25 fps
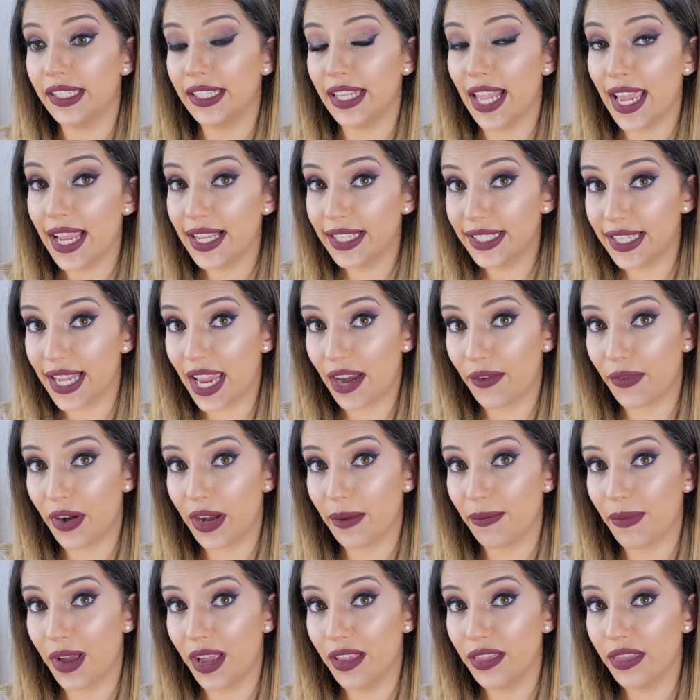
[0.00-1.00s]
less
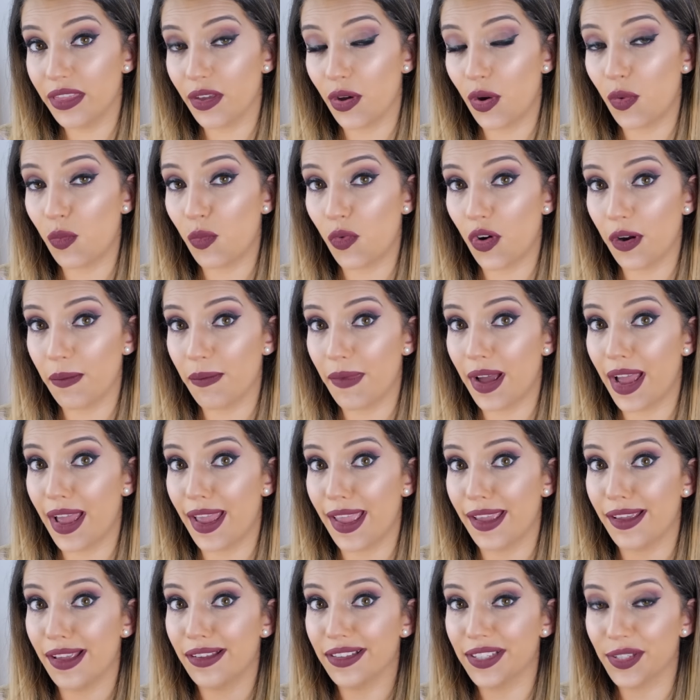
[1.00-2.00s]
every month on what
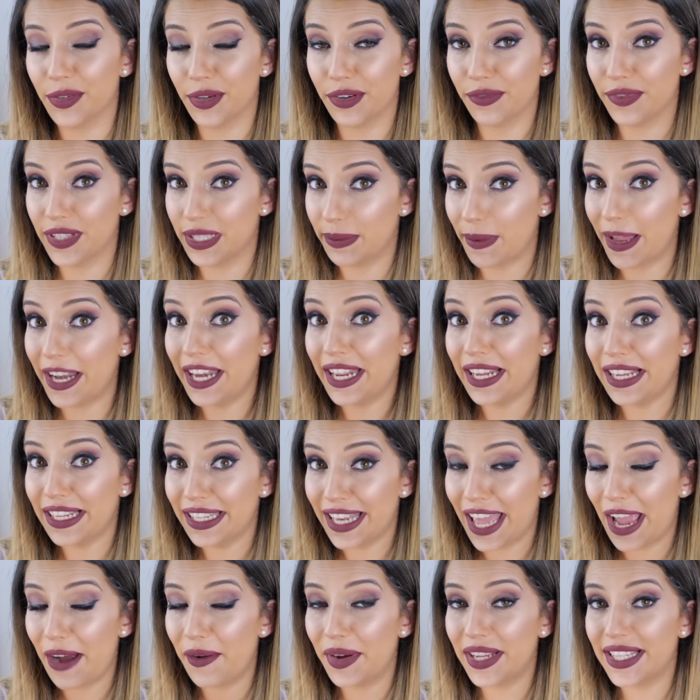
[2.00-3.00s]
my sort of spending
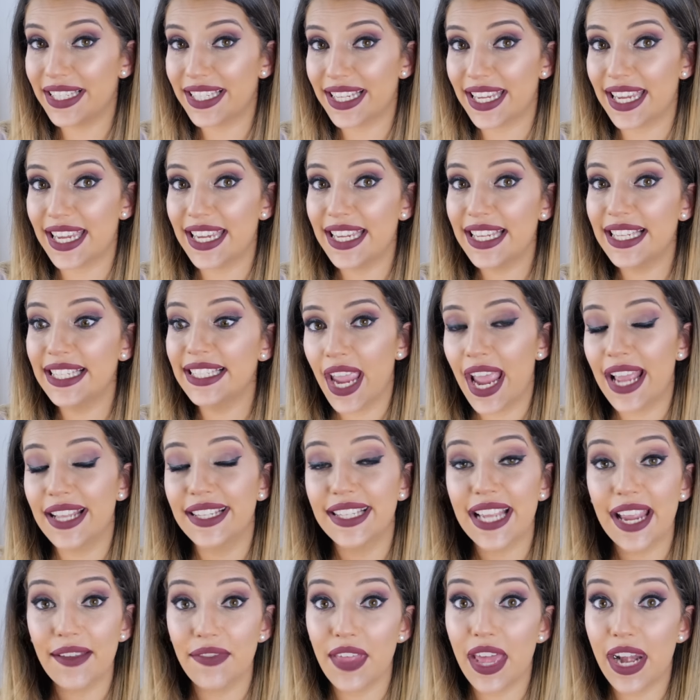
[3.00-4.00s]
allowance is, and
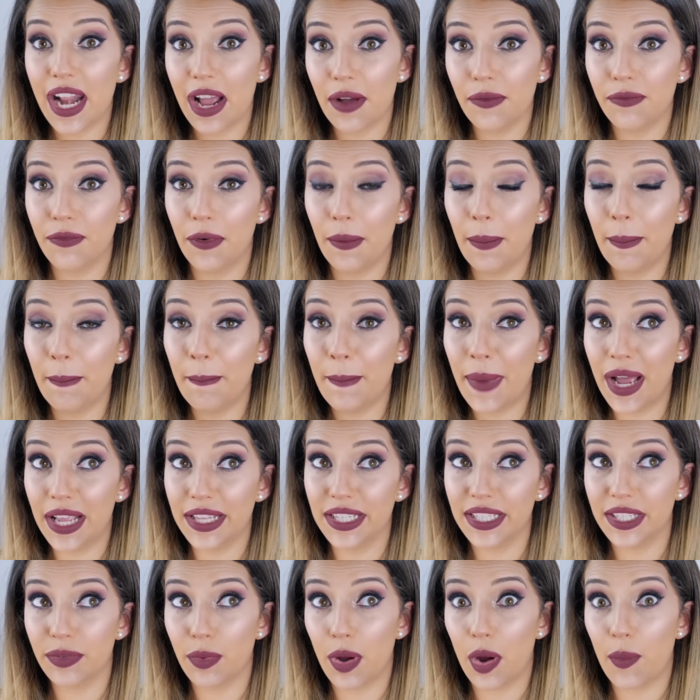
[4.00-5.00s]
save that up for
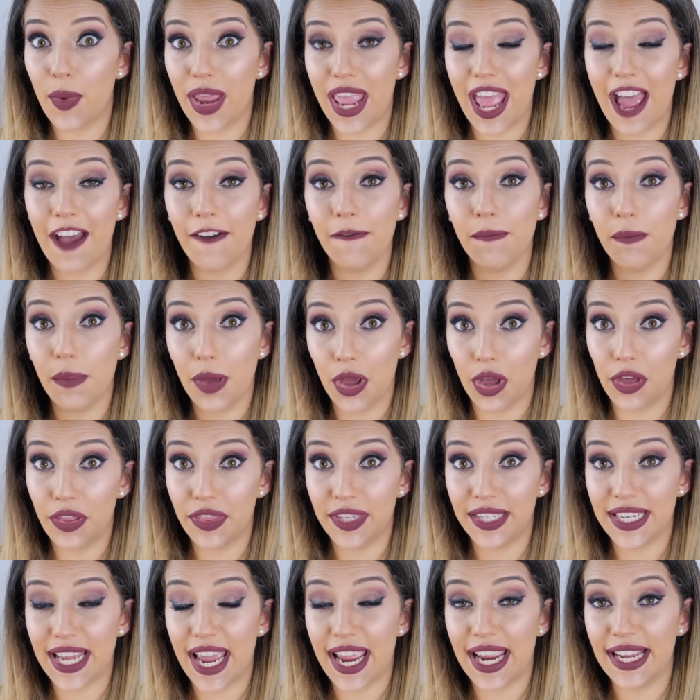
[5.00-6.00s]
months where we have
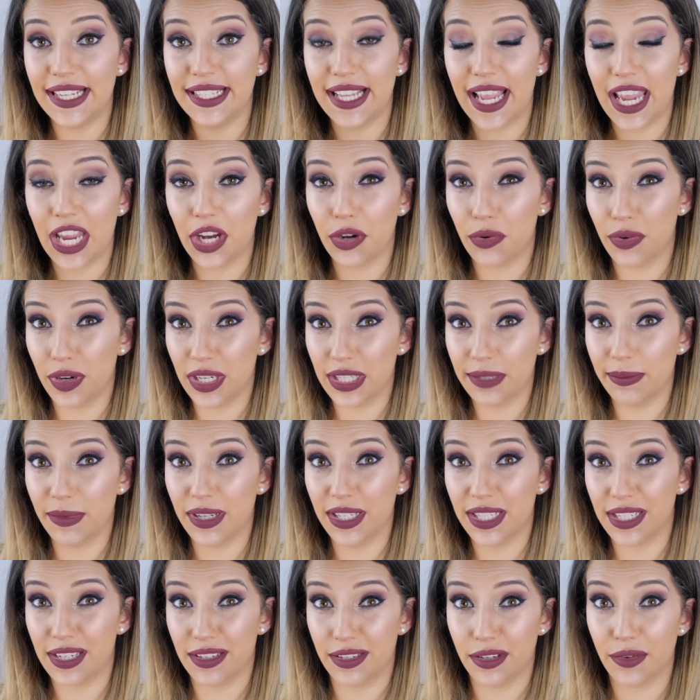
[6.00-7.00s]
birthdays and
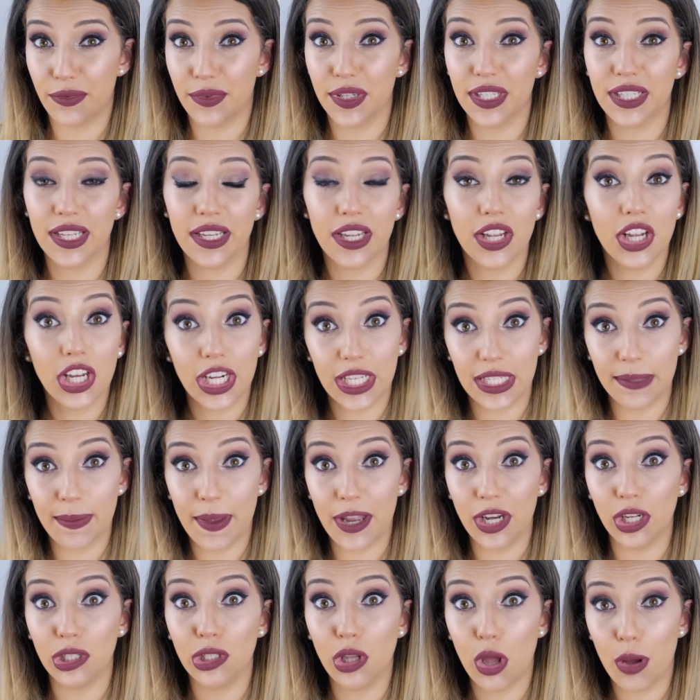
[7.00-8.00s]
Christmas, because obviously you're going to
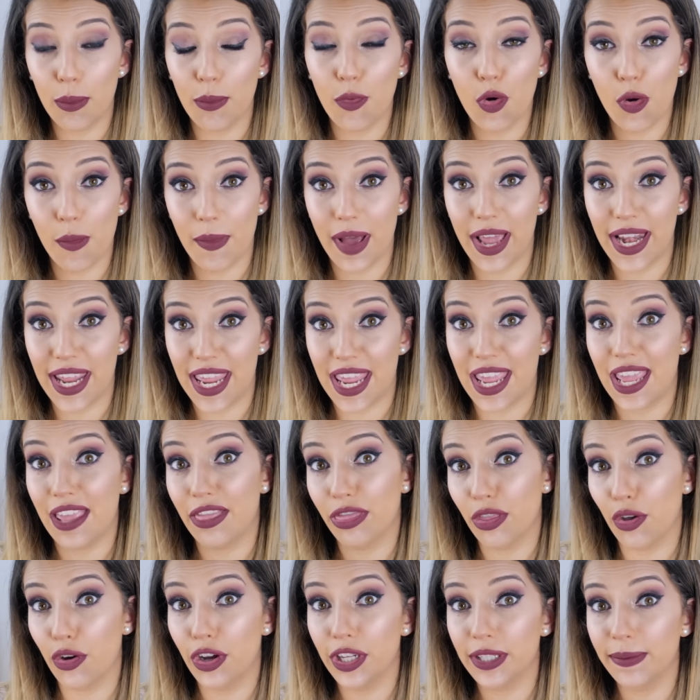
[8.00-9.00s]
spend a lot more money
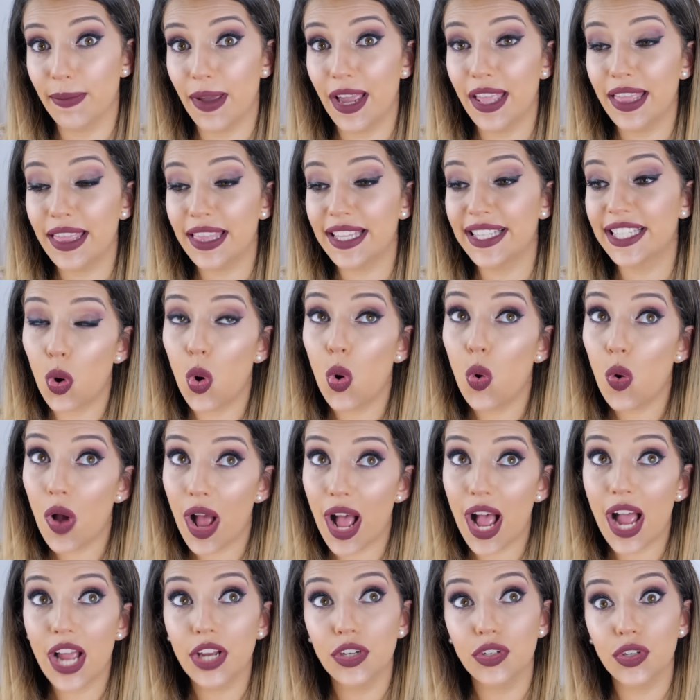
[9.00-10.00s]
in those months. Or
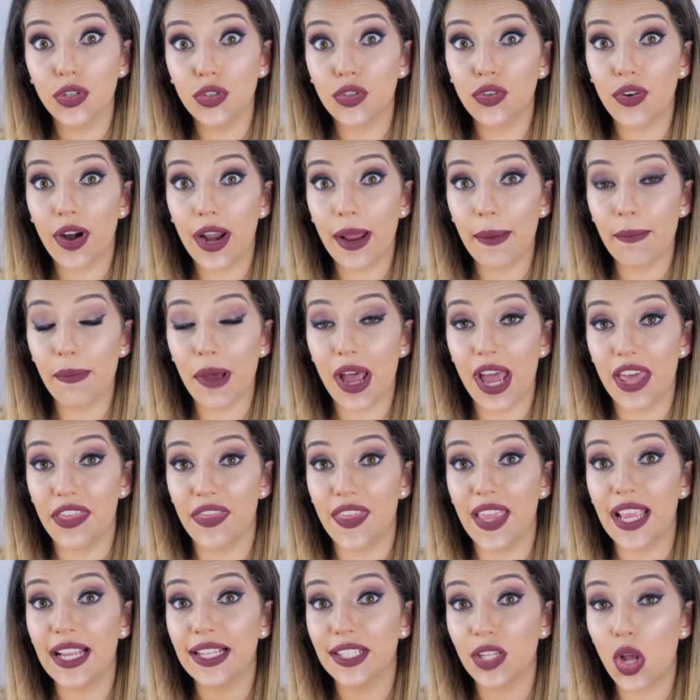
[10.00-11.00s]
I do try and buy
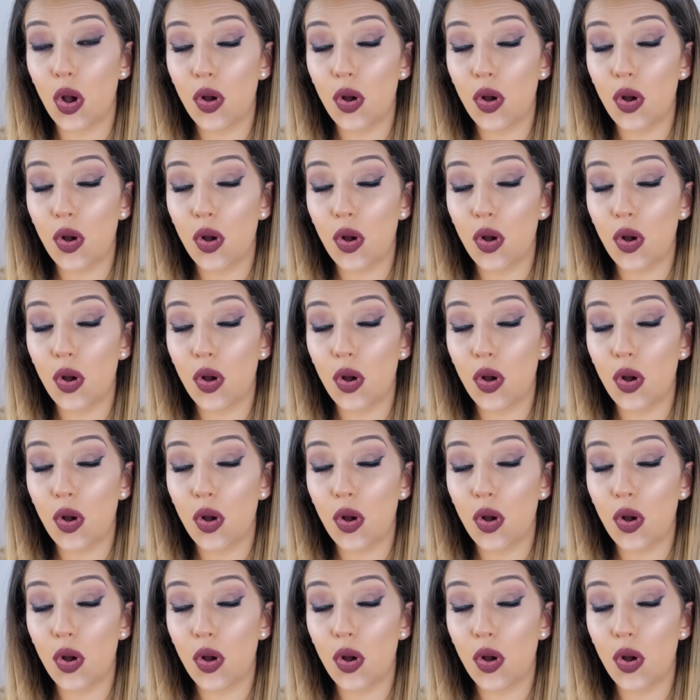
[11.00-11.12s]
things